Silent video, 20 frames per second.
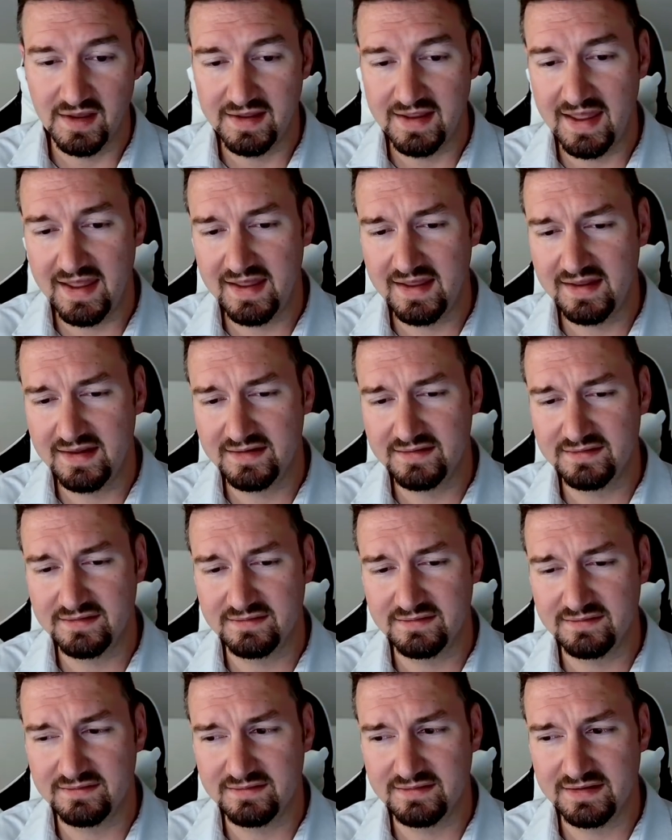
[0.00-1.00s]
And,
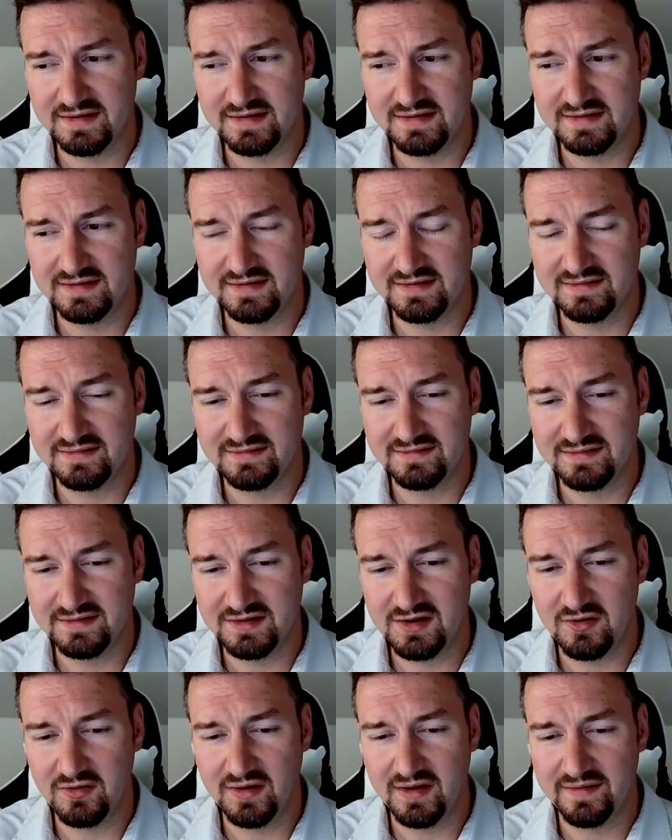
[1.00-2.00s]
you
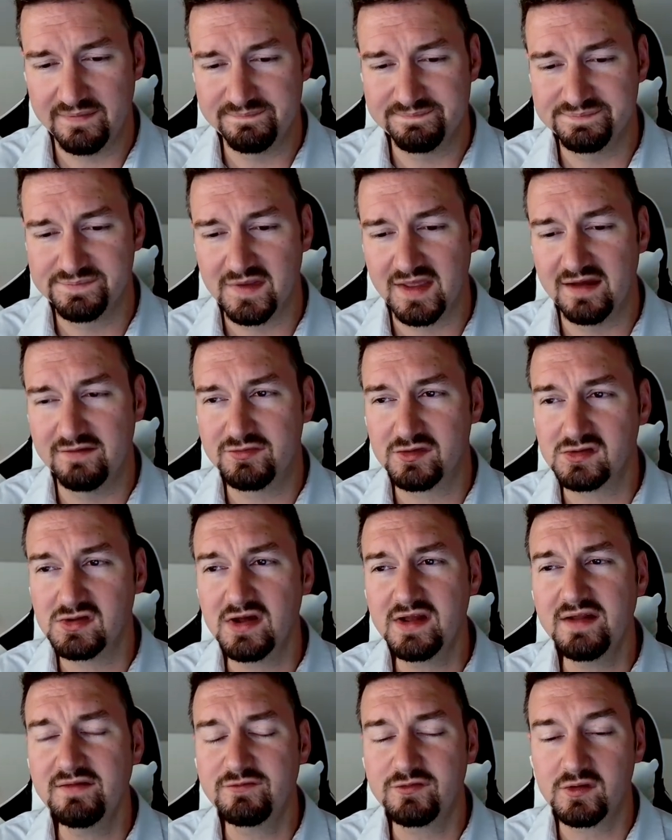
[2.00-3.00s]
know, if you're
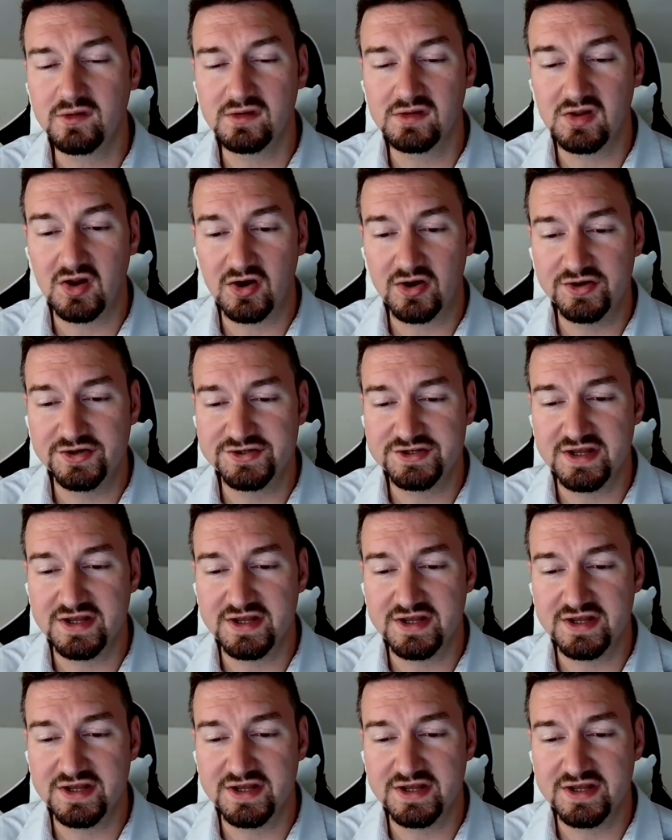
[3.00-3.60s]
looking for a large